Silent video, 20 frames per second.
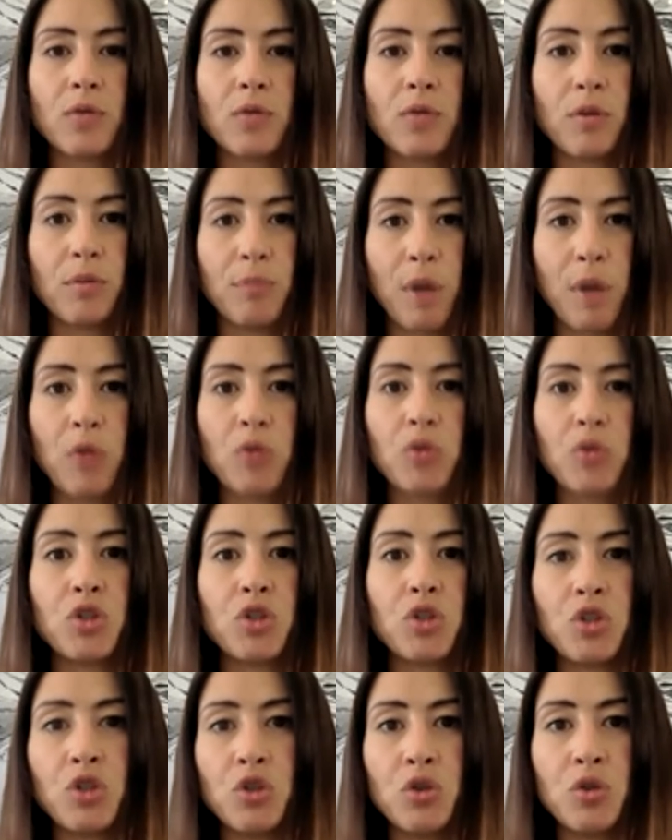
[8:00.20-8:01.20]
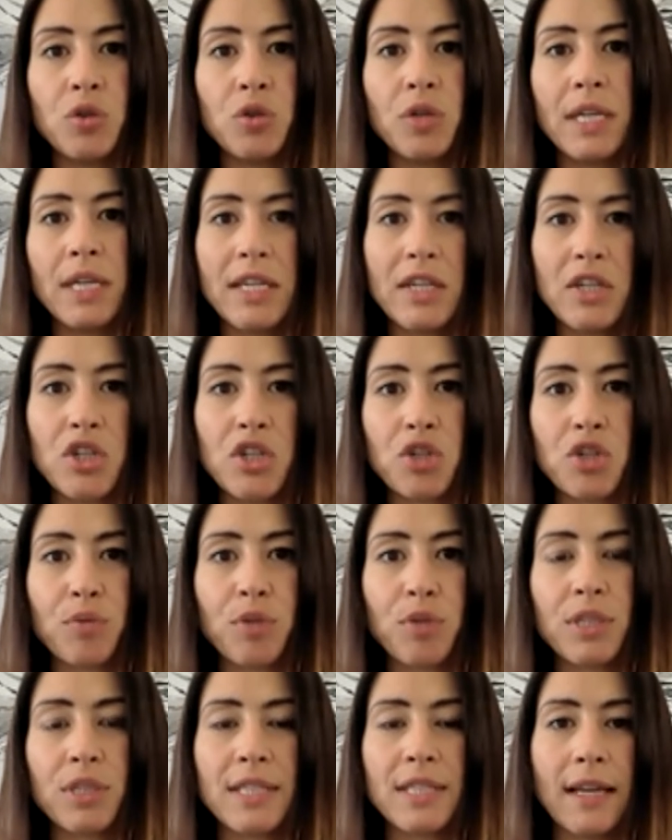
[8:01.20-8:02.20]
were about
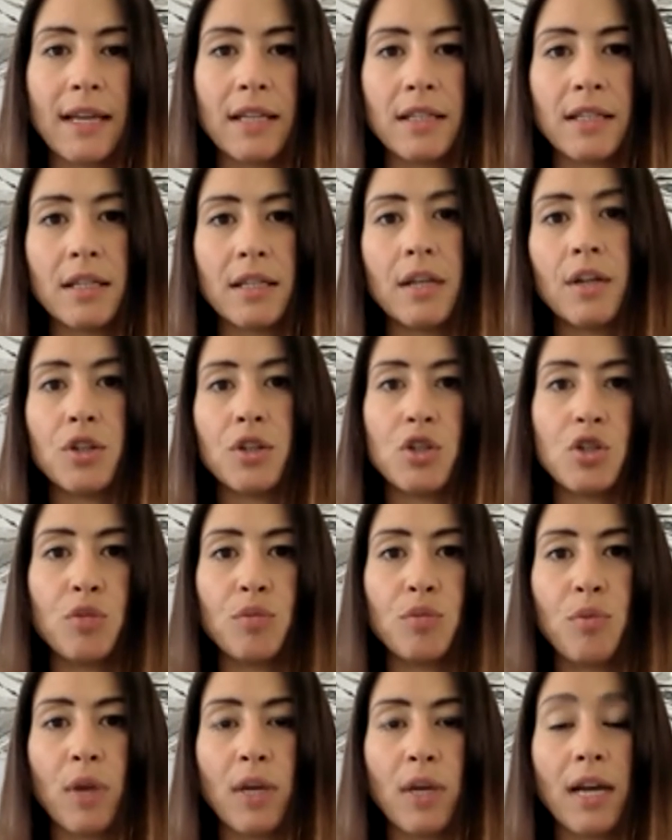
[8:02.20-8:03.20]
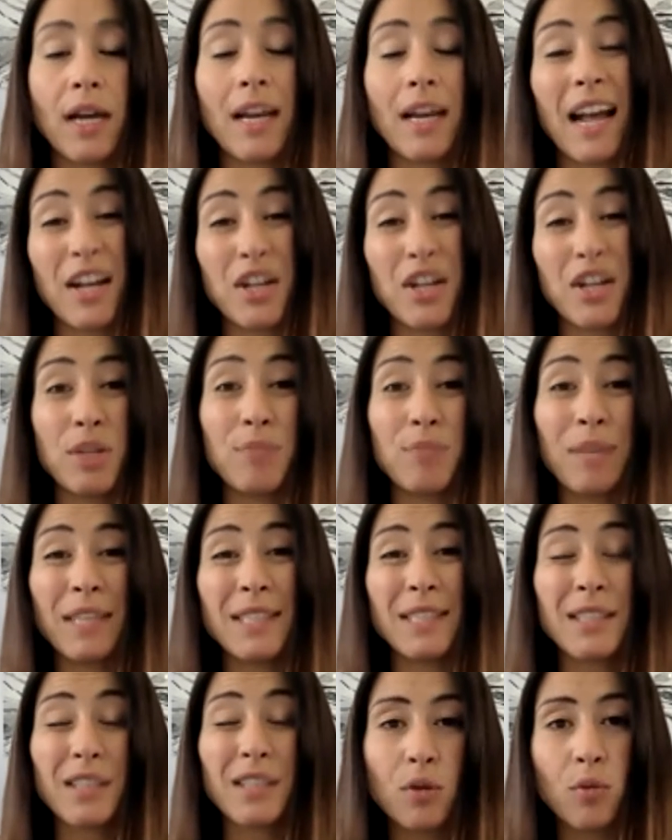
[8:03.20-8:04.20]
2-ish%. 2.9, actually
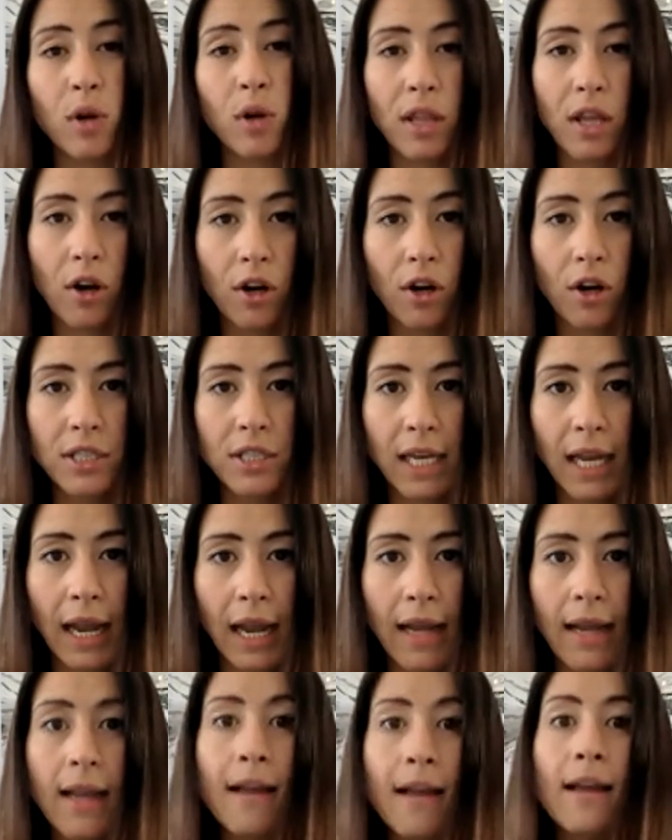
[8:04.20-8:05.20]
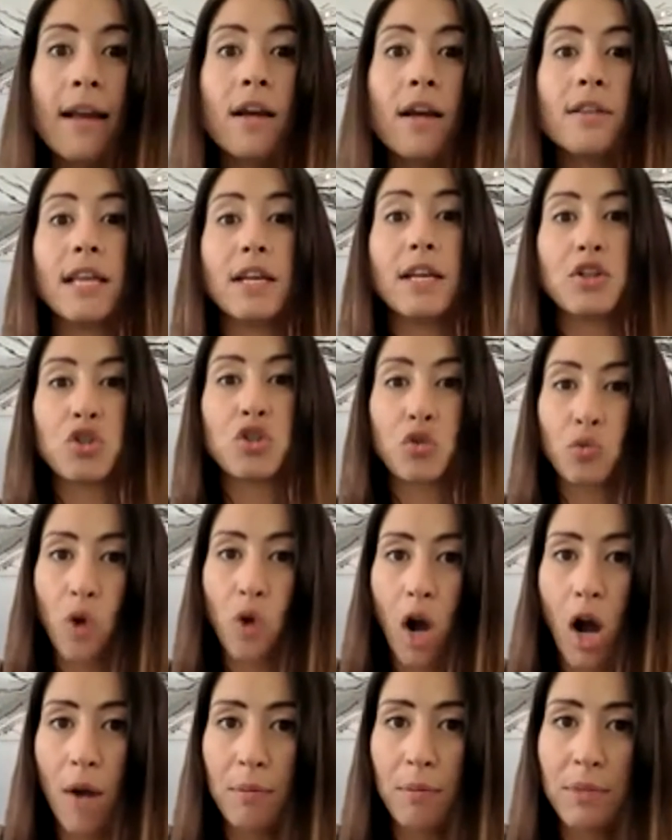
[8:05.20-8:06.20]
basically where they are today. They
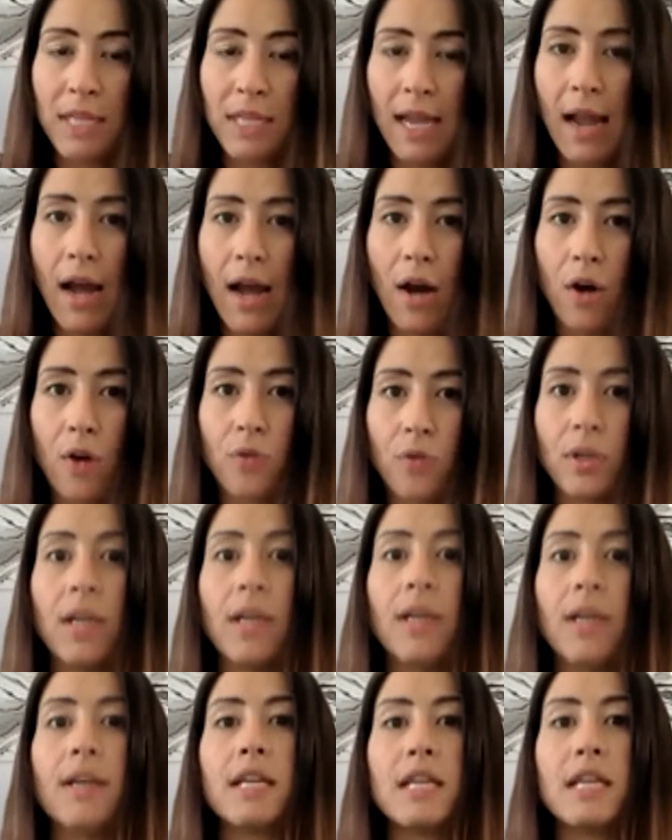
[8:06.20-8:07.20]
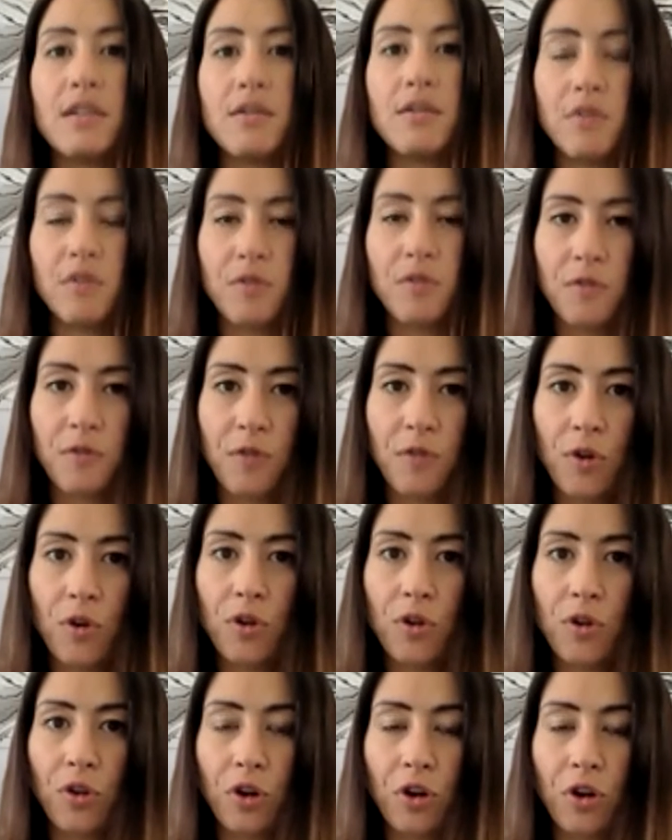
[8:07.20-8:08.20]
dropped down even
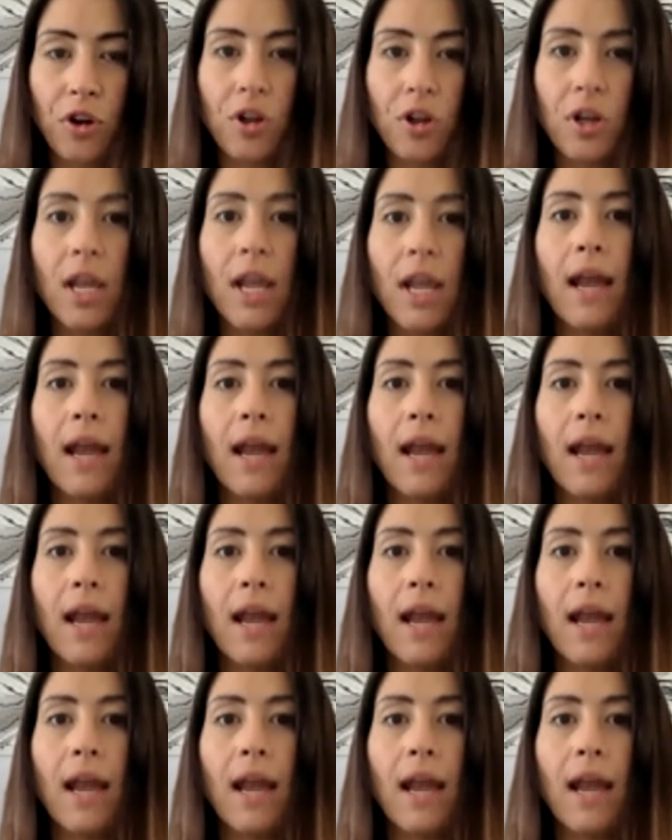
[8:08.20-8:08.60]
further